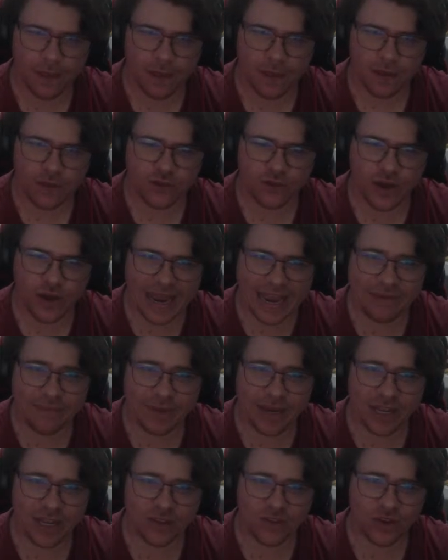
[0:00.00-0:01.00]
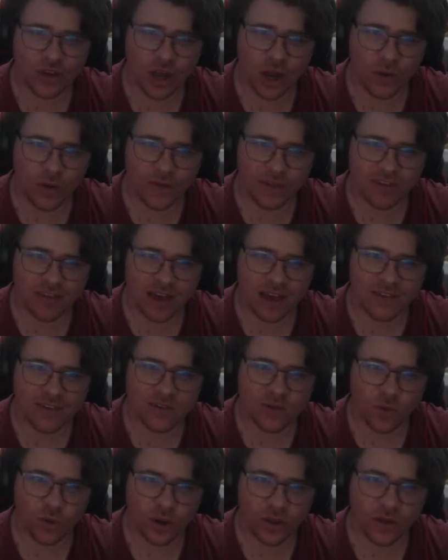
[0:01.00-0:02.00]
So 8 minutes to go in this last
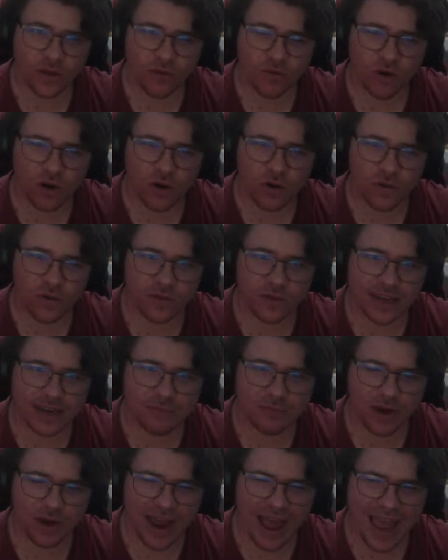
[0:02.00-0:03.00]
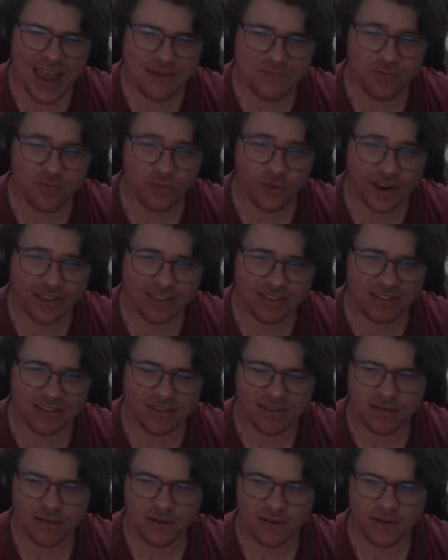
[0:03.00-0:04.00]
quarter. The Crows lead by 8
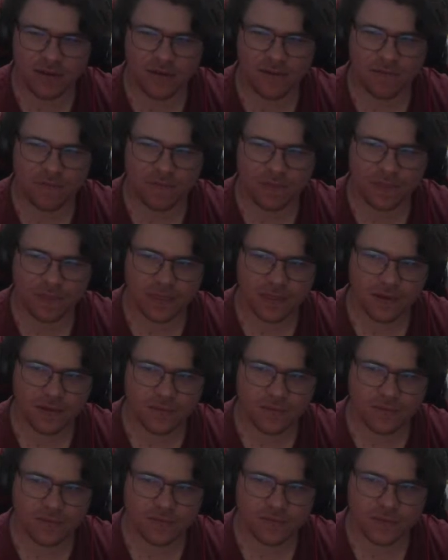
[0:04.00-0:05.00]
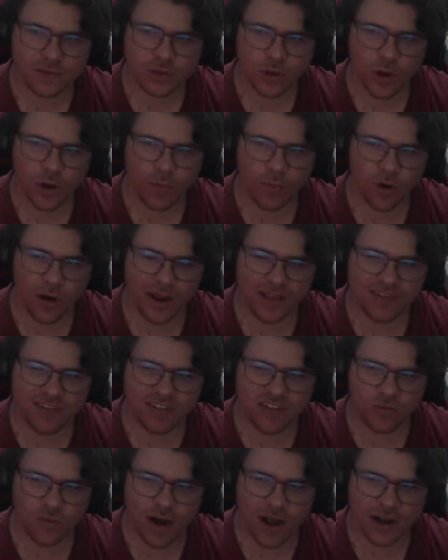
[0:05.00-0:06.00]
points. So O'Brien's in
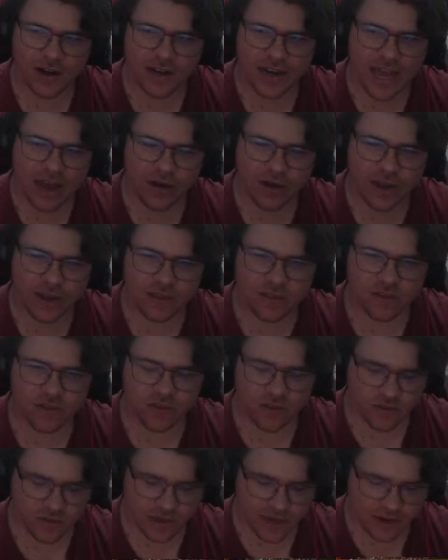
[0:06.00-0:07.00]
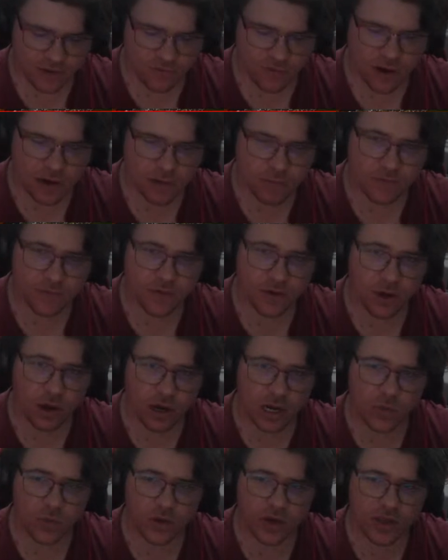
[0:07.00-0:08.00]
the ruck now against the second ruckman for
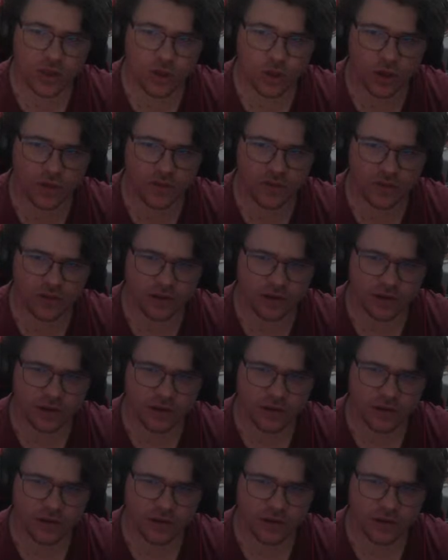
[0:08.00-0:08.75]
Collingwood in Johnson.